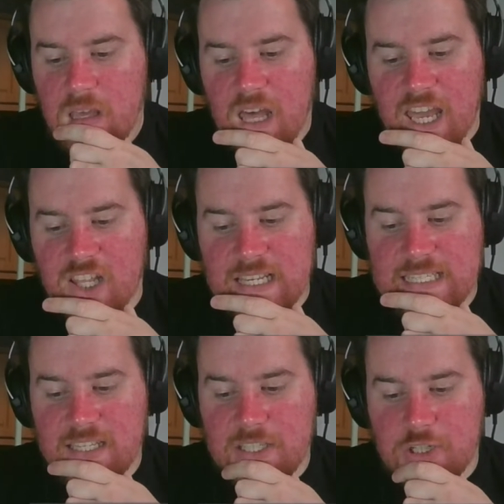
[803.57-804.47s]
You'll need
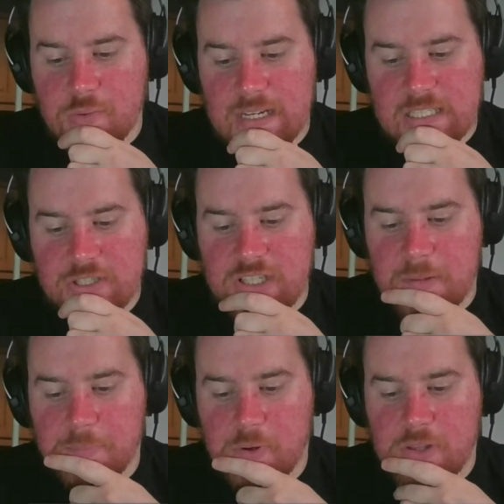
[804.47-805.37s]
to sign 2 wrestlers
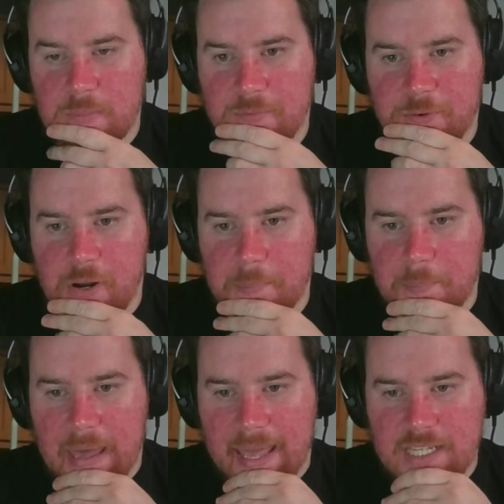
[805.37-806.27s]
and book them for a
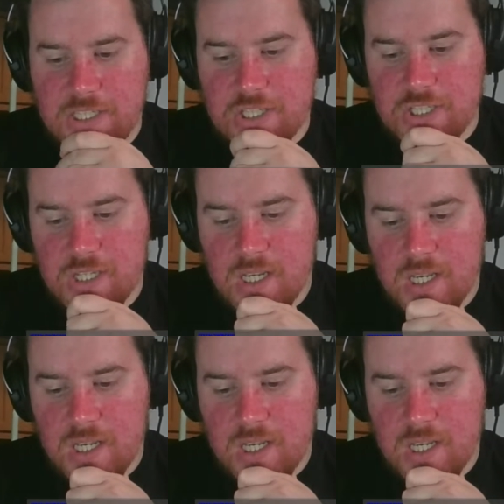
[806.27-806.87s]
match.